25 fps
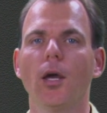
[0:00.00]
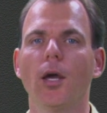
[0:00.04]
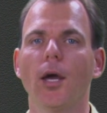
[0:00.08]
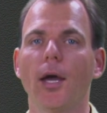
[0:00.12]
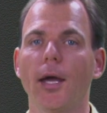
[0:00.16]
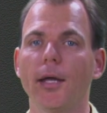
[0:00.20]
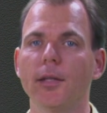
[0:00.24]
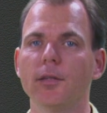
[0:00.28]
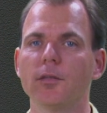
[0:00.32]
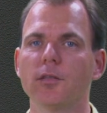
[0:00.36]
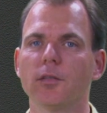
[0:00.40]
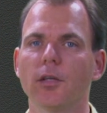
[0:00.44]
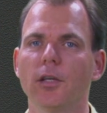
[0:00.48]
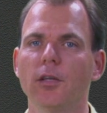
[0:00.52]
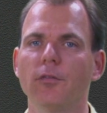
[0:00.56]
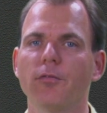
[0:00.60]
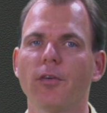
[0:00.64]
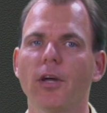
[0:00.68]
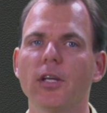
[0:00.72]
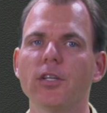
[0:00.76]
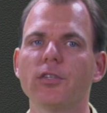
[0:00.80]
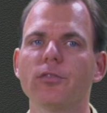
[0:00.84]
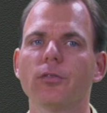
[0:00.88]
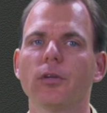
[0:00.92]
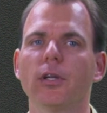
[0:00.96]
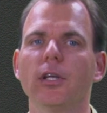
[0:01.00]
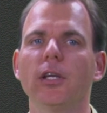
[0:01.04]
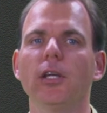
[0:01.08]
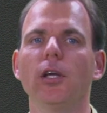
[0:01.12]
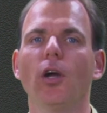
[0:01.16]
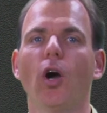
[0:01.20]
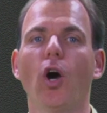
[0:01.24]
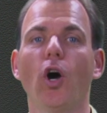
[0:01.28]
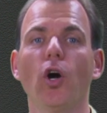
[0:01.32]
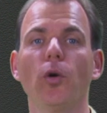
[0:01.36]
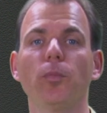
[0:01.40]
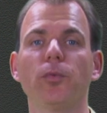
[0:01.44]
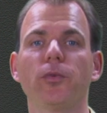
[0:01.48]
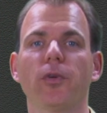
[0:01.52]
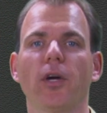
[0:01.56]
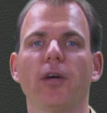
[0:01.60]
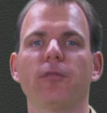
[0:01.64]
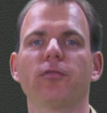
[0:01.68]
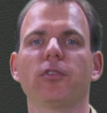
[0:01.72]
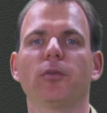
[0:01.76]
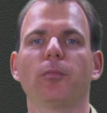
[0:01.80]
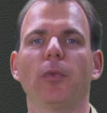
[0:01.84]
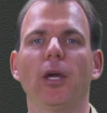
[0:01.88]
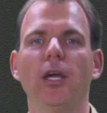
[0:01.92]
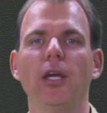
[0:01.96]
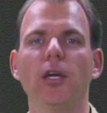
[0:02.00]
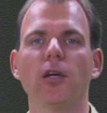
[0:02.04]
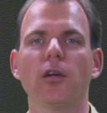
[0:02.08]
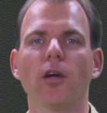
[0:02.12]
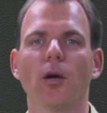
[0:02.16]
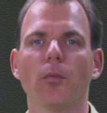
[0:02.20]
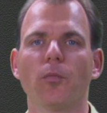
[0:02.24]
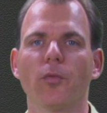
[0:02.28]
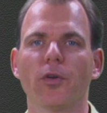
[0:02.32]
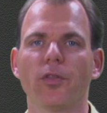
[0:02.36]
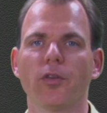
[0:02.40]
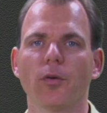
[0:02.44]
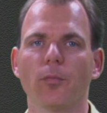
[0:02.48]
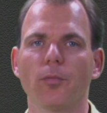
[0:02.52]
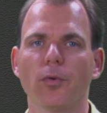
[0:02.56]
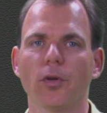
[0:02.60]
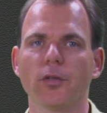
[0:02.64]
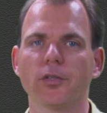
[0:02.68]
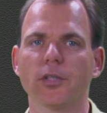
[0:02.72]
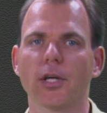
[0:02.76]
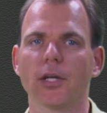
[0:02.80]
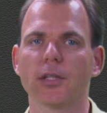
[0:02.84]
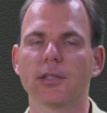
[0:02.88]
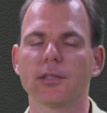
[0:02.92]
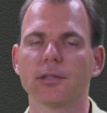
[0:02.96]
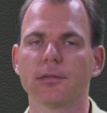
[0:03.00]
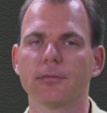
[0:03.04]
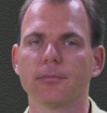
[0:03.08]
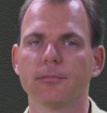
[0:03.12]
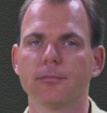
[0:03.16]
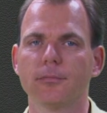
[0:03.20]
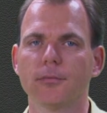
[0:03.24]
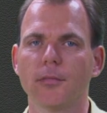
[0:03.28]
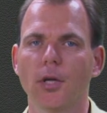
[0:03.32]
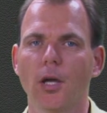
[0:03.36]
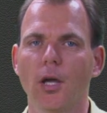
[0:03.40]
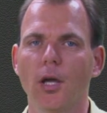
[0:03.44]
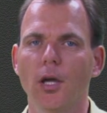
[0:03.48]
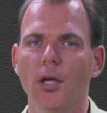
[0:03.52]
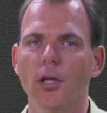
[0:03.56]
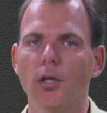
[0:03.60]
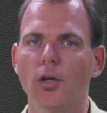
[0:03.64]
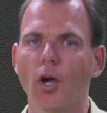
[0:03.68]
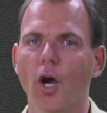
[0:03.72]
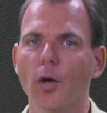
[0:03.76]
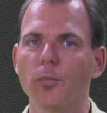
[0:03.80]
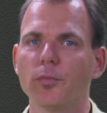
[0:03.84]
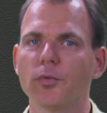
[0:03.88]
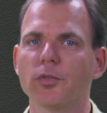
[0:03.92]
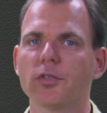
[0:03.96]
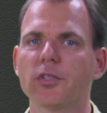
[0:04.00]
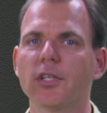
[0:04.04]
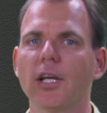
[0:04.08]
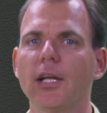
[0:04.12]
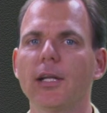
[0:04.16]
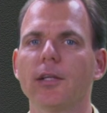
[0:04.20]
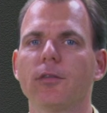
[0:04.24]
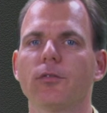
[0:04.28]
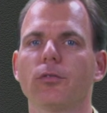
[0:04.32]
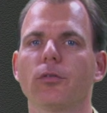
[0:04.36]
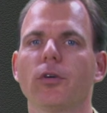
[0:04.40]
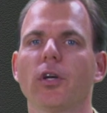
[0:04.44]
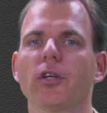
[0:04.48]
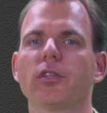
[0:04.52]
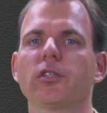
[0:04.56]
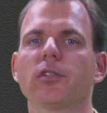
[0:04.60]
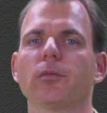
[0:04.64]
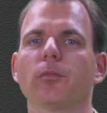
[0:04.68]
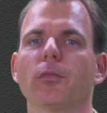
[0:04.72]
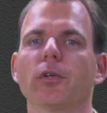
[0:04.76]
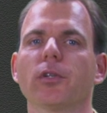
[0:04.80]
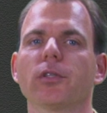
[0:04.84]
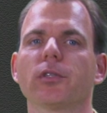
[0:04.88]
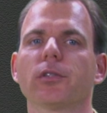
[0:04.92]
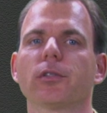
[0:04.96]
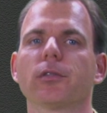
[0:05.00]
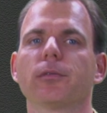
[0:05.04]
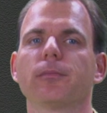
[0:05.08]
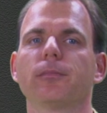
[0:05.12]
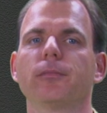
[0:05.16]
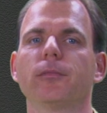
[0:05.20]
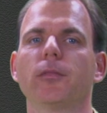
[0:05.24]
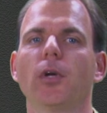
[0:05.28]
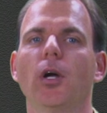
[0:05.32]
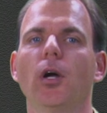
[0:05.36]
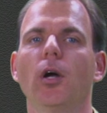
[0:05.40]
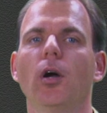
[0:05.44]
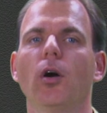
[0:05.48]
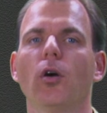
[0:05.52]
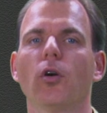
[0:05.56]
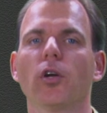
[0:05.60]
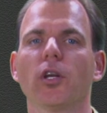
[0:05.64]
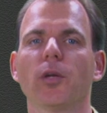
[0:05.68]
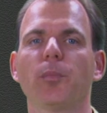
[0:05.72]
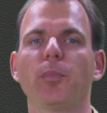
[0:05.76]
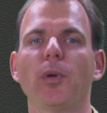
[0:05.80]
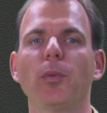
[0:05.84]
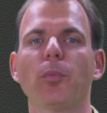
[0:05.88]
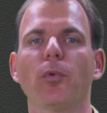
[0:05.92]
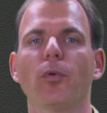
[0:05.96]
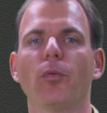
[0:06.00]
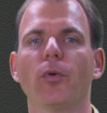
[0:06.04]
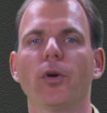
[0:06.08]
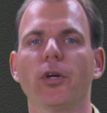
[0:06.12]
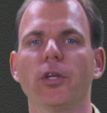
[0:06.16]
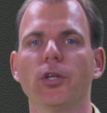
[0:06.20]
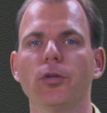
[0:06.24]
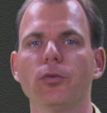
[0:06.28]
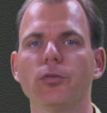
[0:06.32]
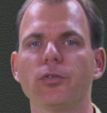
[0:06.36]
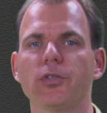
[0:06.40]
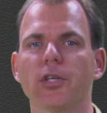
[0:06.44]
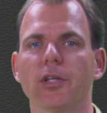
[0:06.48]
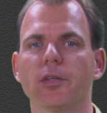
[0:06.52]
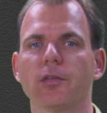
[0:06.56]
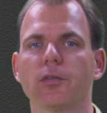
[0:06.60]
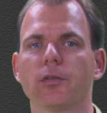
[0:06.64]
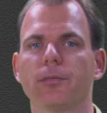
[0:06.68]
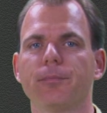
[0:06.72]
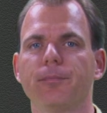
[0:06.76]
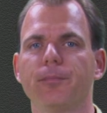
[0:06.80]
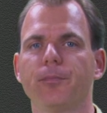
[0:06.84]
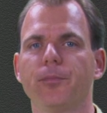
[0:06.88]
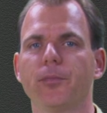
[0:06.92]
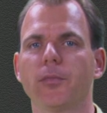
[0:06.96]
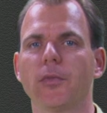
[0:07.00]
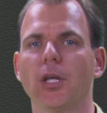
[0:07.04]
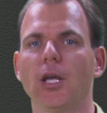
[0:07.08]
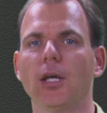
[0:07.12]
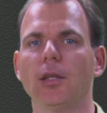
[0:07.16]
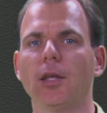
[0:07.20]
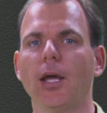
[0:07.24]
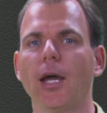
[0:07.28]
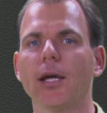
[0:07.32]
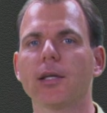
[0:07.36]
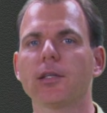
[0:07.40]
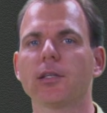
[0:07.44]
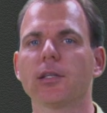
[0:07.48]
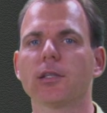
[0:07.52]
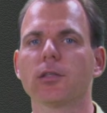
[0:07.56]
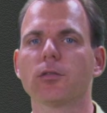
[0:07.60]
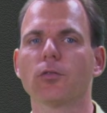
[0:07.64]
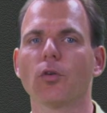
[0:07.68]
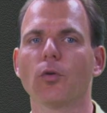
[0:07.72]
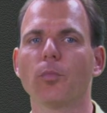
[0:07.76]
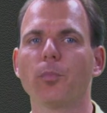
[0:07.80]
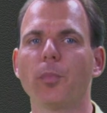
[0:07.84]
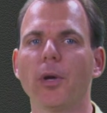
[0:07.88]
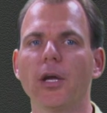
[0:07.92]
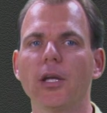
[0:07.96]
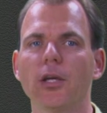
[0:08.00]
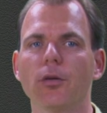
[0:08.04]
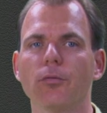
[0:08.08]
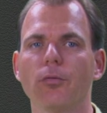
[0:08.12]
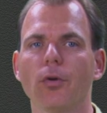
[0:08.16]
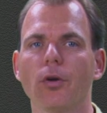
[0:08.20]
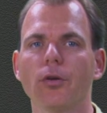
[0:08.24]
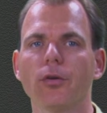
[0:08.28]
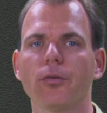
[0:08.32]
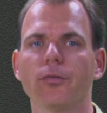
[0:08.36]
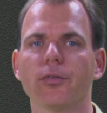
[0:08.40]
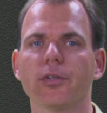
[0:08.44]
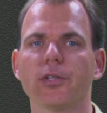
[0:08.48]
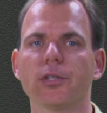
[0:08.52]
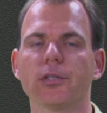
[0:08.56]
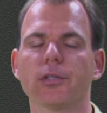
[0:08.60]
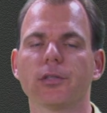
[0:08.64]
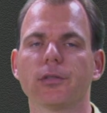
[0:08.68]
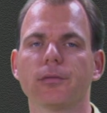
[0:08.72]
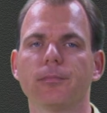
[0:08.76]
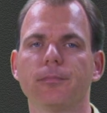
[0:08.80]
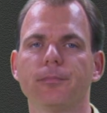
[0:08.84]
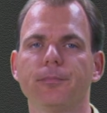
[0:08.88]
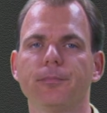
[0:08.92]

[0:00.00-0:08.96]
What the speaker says: And eventually you hope to have some income with your project. You hope to sell it to customers, or that people will use it, get access or pay you royalties.